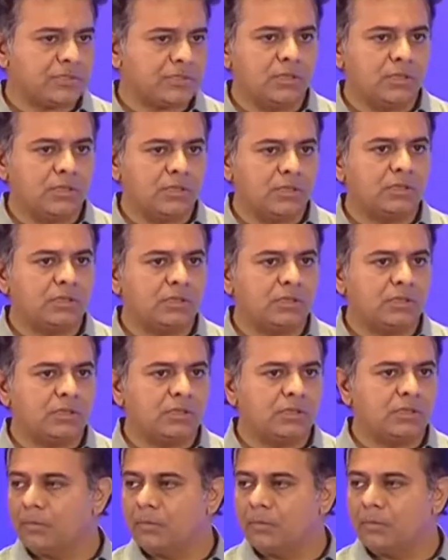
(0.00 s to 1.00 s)
in
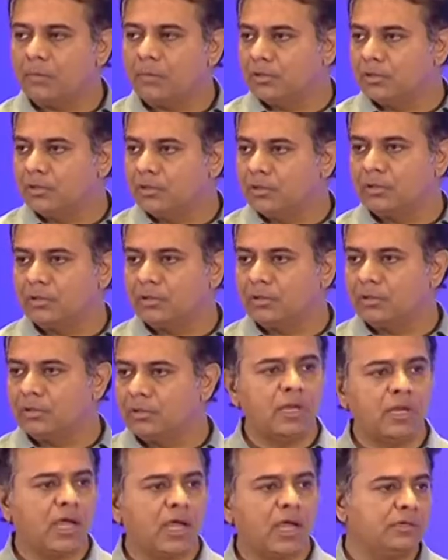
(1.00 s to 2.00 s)
Telangana, particularly in
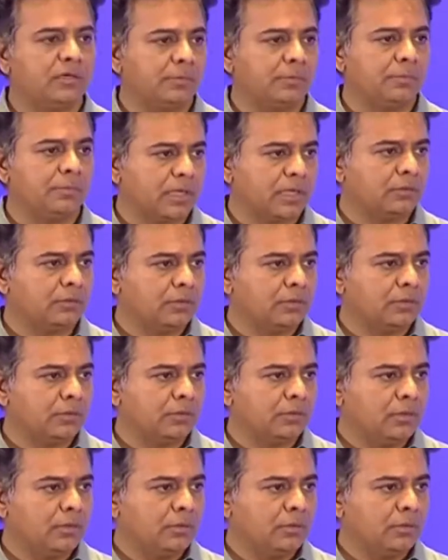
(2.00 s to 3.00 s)
Hyderabad.
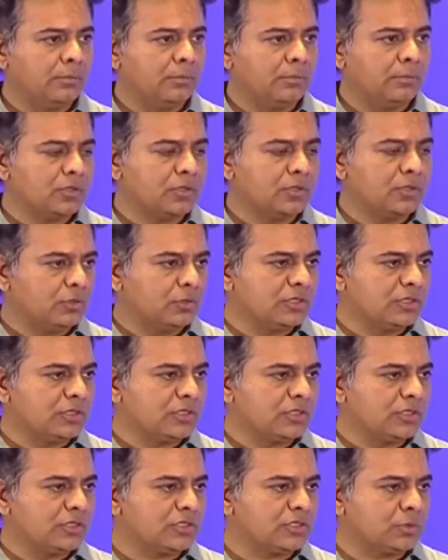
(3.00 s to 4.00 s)
Because, this
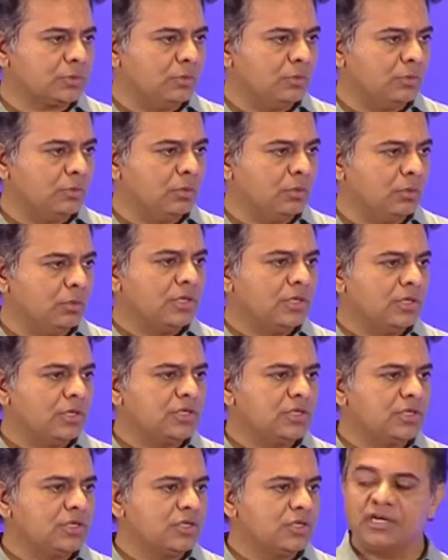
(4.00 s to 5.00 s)

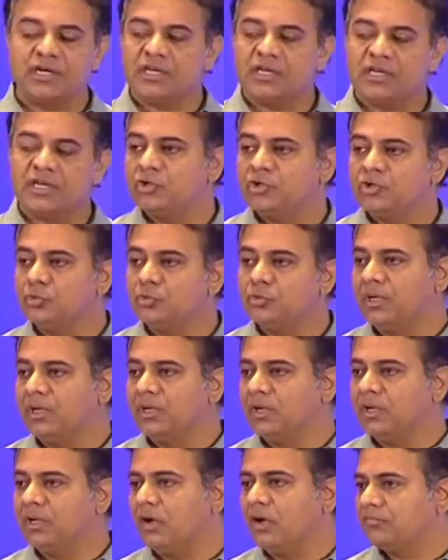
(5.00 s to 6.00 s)
state came into being
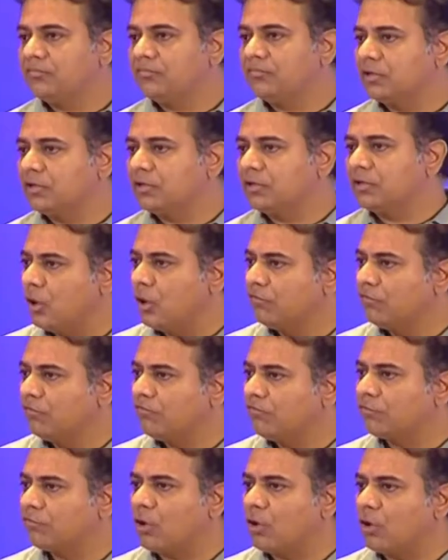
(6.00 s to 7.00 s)
after a long
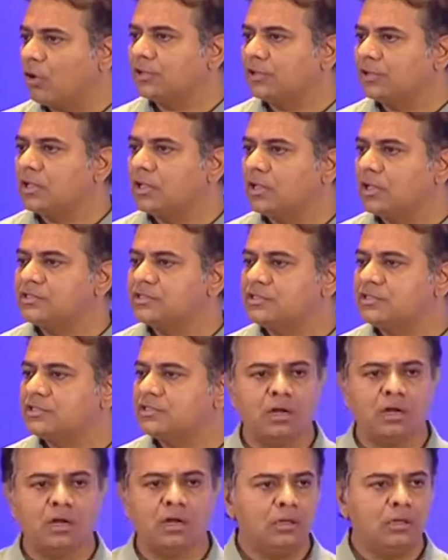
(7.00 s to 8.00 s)
fraught
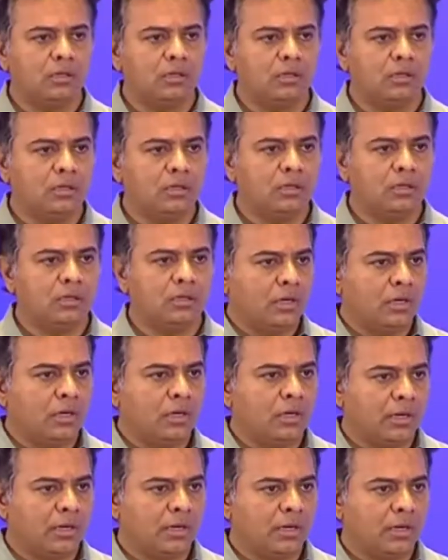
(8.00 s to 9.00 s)
struggle,
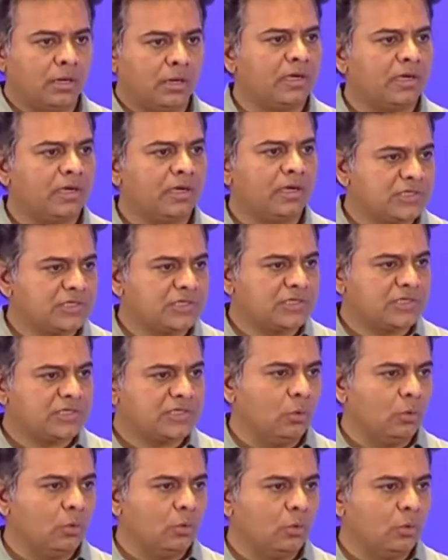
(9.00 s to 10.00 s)
decades-old
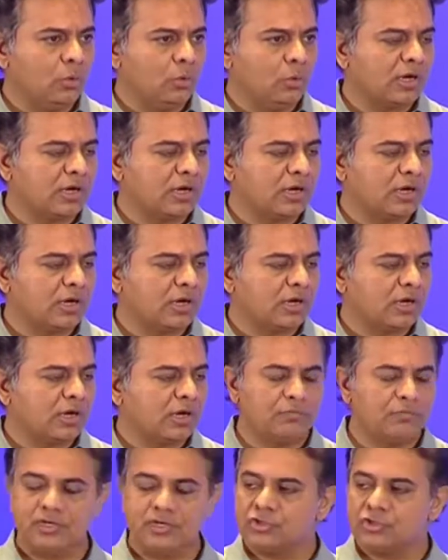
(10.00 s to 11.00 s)
struggle, which
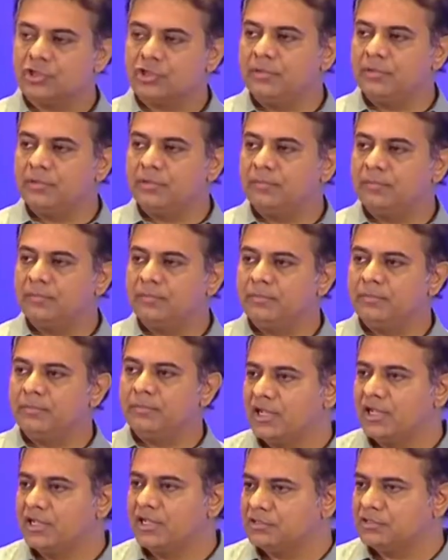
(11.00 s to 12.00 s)
eventually
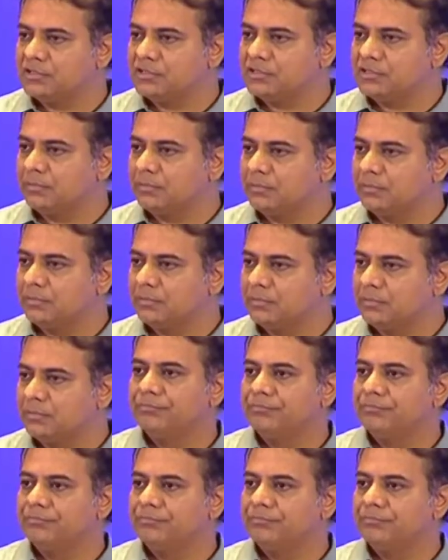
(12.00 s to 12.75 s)
materialized and became